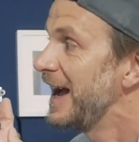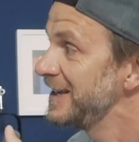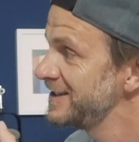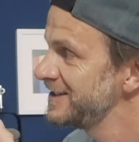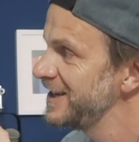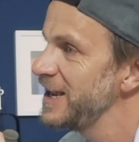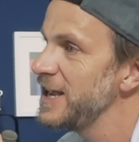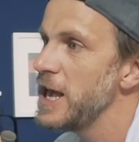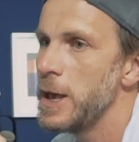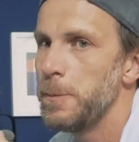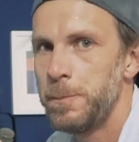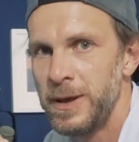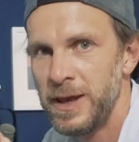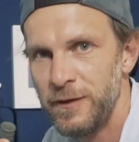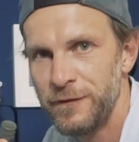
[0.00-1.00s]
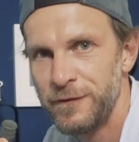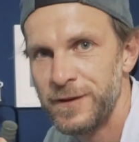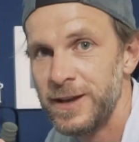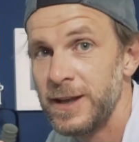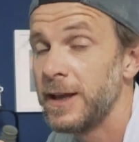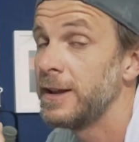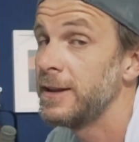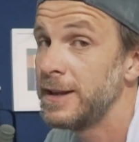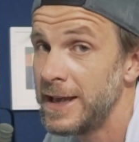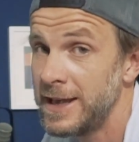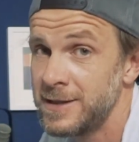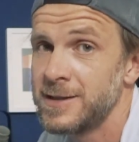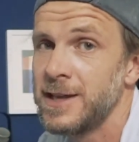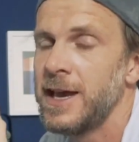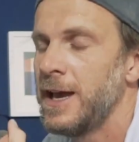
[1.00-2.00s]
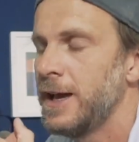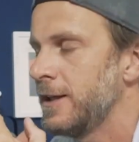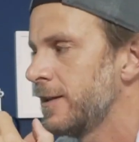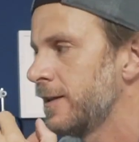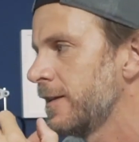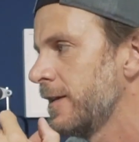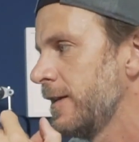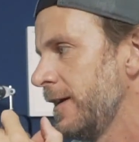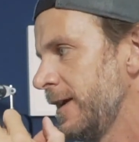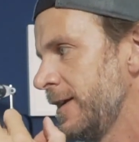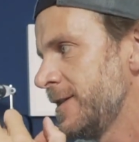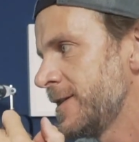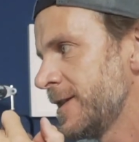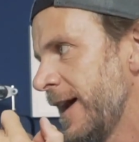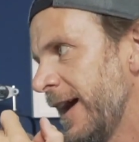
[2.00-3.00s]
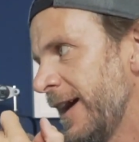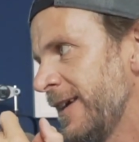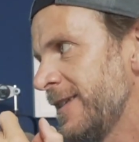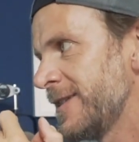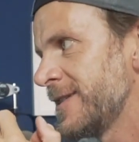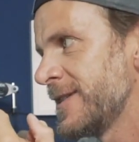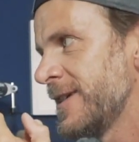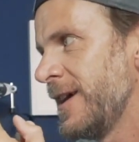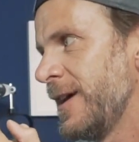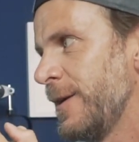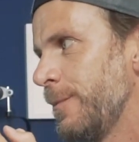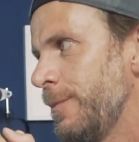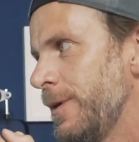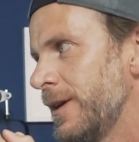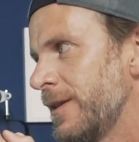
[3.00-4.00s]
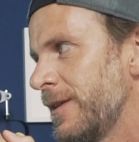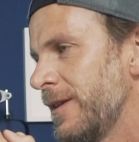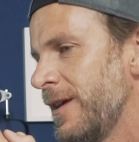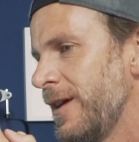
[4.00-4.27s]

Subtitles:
I say epiphany, and yes, I had insights, but